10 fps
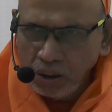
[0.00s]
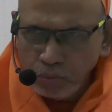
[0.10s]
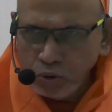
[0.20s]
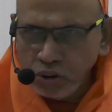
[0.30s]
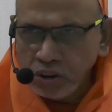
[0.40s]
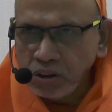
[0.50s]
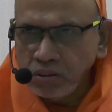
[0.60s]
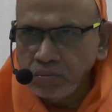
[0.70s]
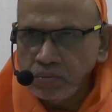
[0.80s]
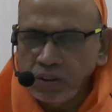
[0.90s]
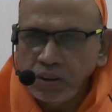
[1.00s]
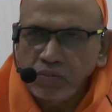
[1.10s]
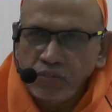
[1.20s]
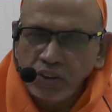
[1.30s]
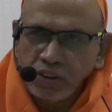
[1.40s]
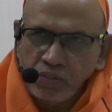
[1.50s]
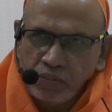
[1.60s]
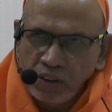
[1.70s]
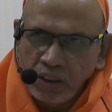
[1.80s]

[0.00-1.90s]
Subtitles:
opposite. In the face of